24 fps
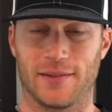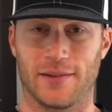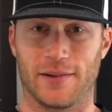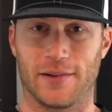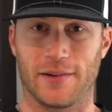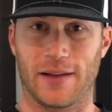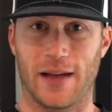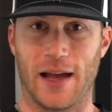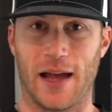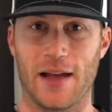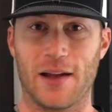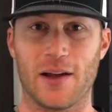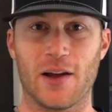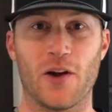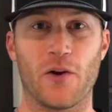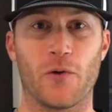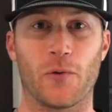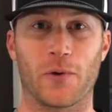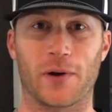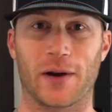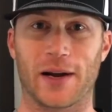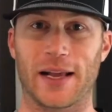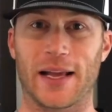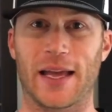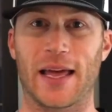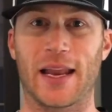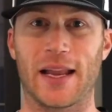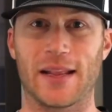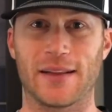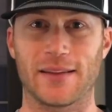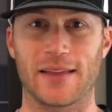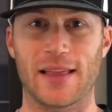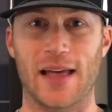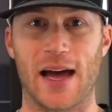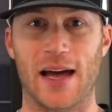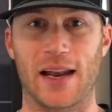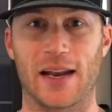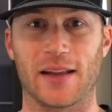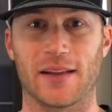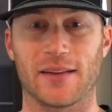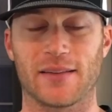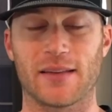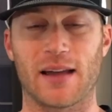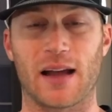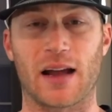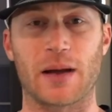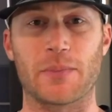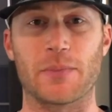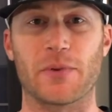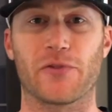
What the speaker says: Okay, we're gonna get into that in a second.